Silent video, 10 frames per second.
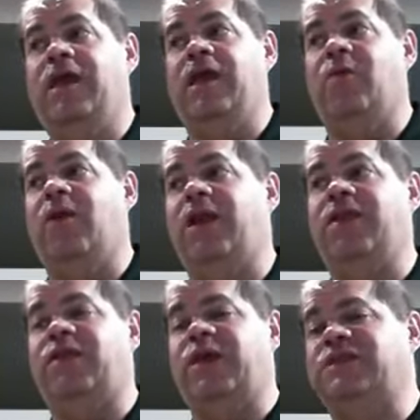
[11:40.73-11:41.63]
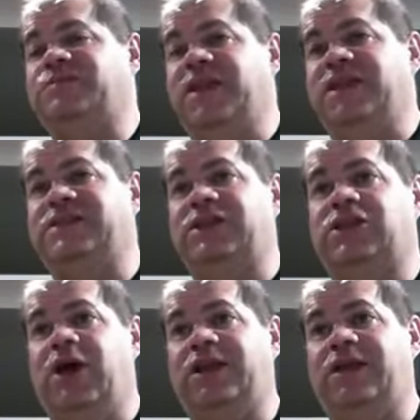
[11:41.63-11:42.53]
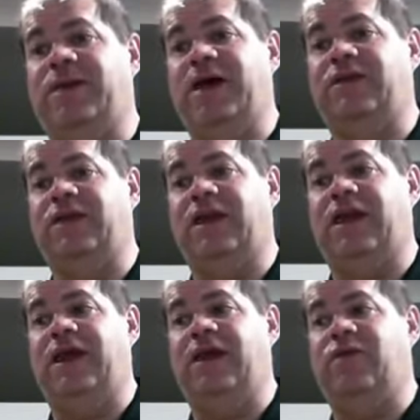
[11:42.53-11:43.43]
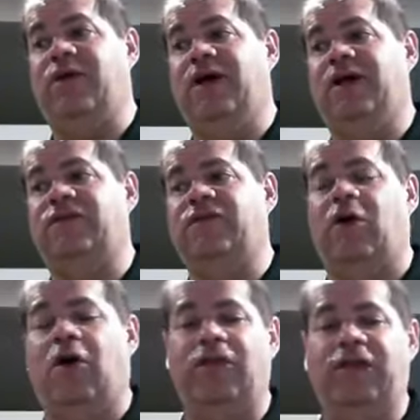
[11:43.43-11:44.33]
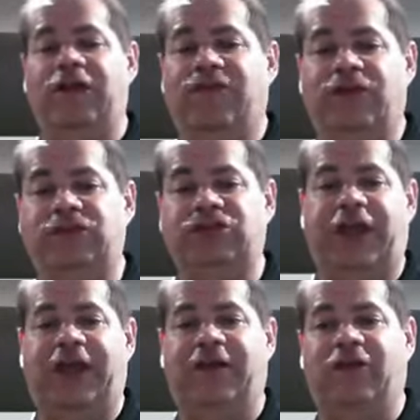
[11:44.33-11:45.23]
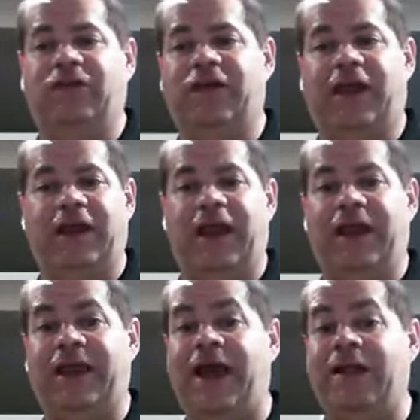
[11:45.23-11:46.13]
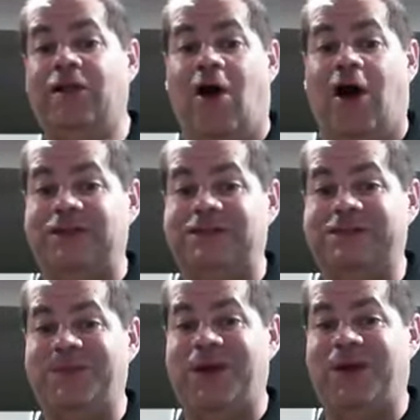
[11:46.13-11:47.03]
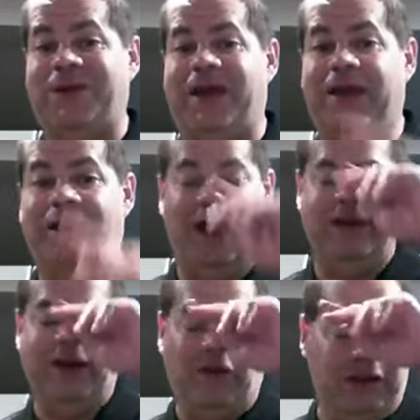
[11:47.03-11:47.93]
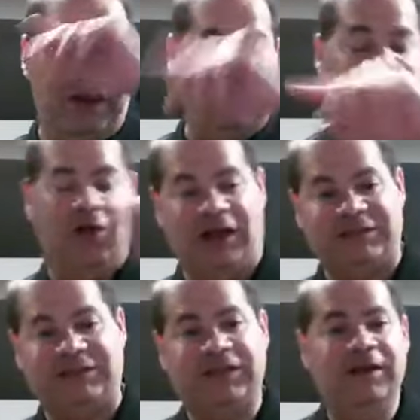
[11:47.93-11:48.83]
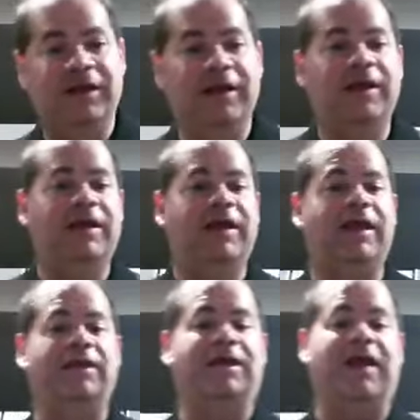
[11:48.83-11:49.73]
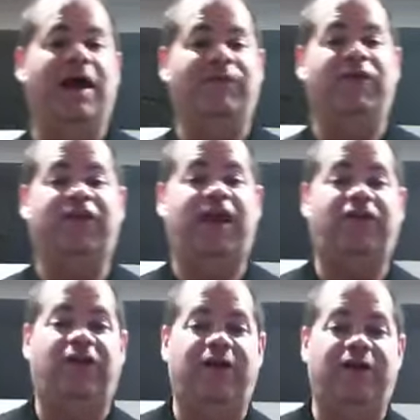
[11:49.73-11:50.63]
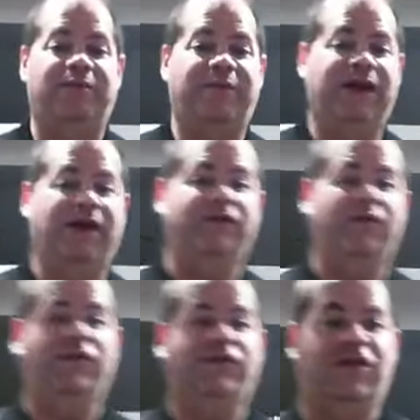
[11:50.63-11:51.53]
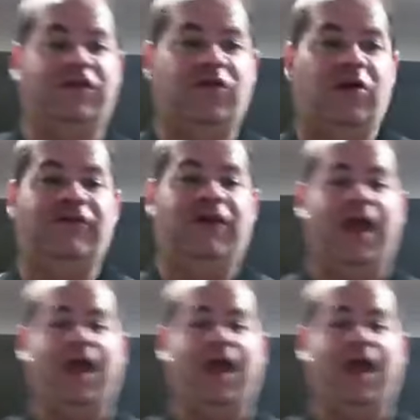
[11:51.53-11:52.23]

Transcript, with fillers: You know, one of the things Melissa talked about today was all the different channels, and, and it got lost, okay? I know it got lost in the conversation because it was just sort of an